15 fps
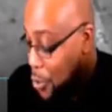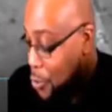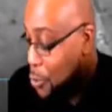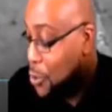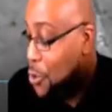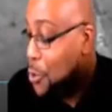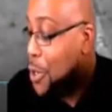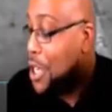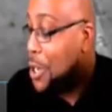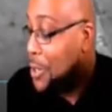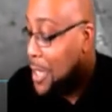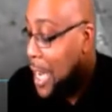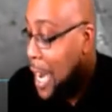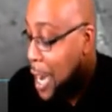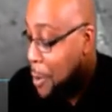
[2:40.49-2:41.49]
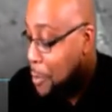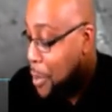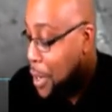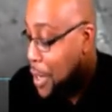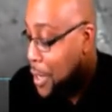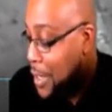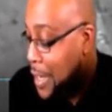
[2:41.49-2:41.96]
You doing your thing,
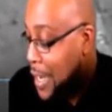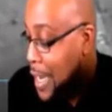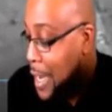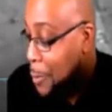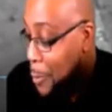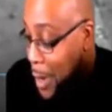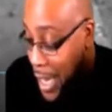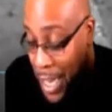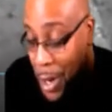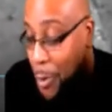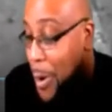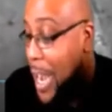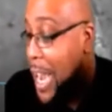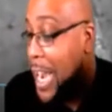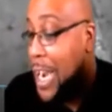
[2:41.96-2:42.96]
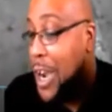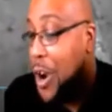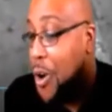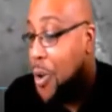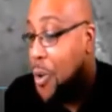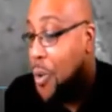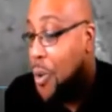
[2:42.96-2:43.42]
brother. Either way it
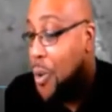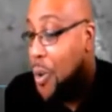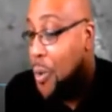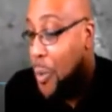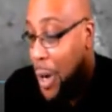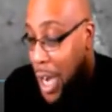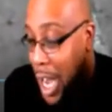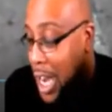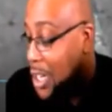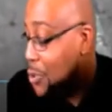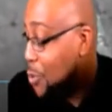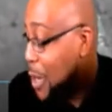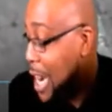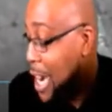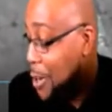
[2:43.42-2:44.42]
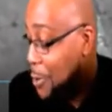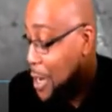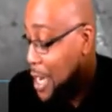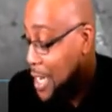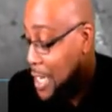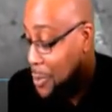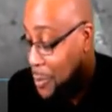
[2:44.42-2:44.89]
go, regardless of what I
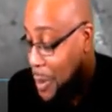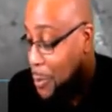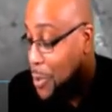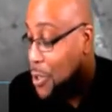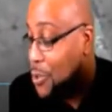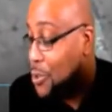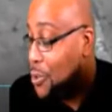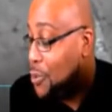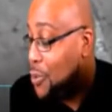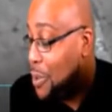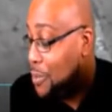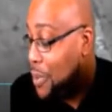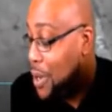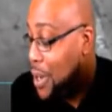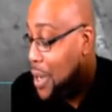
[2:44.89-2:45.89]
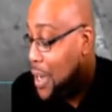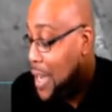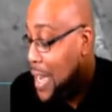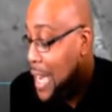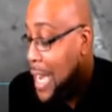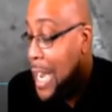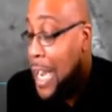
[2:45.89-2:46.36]
agree to disagree with what you was doing, bro,
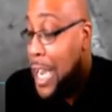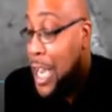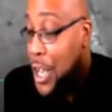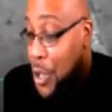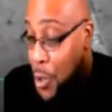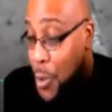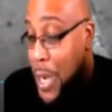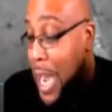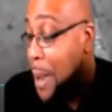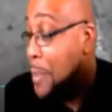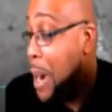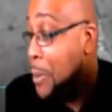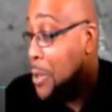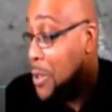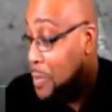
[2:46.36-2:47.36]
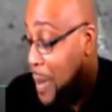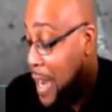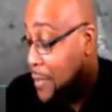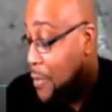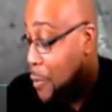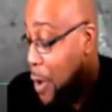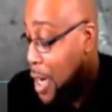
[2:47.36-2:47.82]
you got my
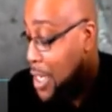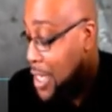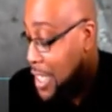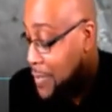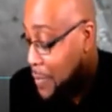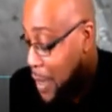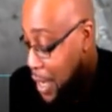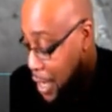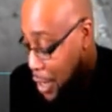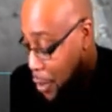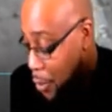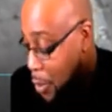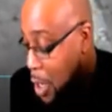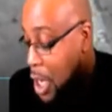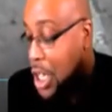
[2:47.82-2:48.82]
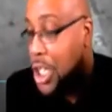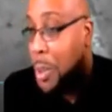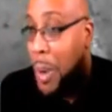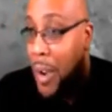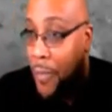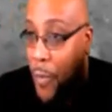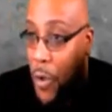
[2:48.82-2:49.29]
respect for watching this video.
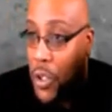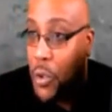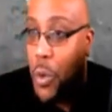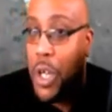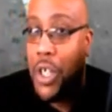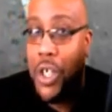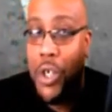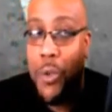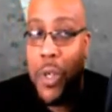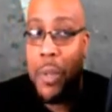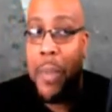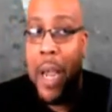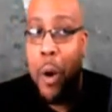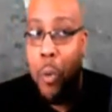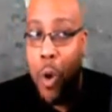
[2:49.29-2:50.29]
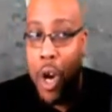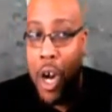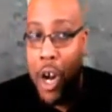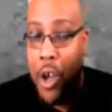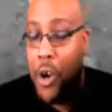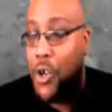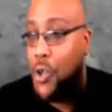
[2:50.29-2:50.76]
So my first question to you is, man, what
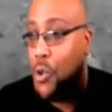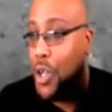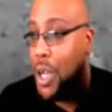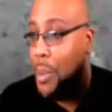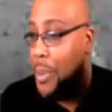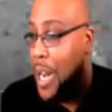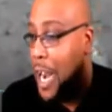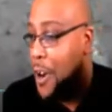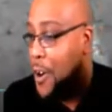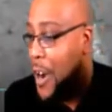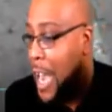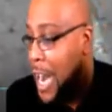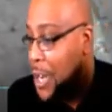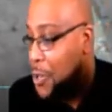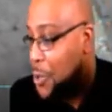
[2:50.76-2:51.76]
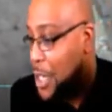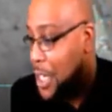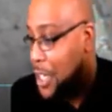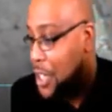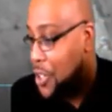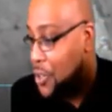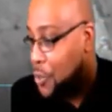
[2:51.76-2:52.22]
alerted you to come down here? How did you
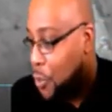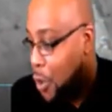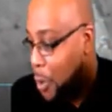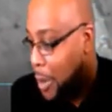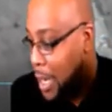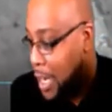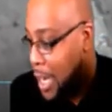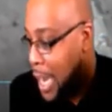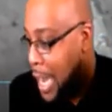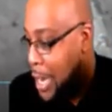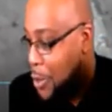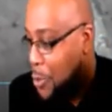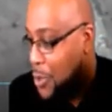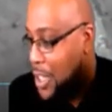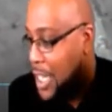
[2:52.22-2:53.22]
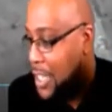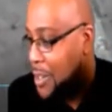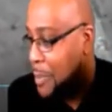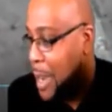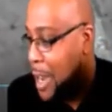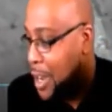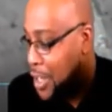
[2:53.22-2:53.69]
get this story? And I know you said
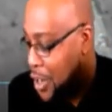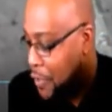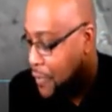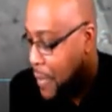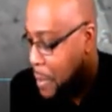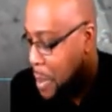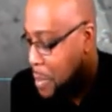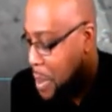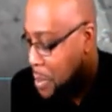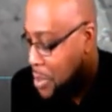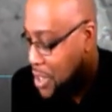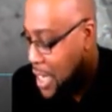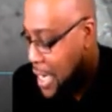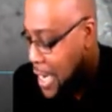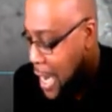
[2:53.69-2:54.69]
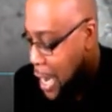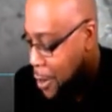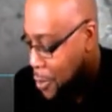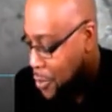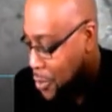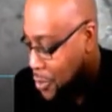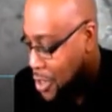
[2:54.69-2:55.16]
somebody, your family member stay
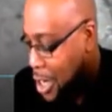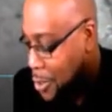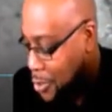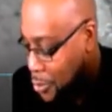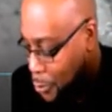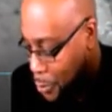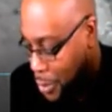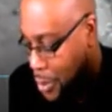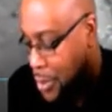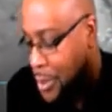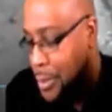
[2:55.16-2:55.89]
down here, so talk to us.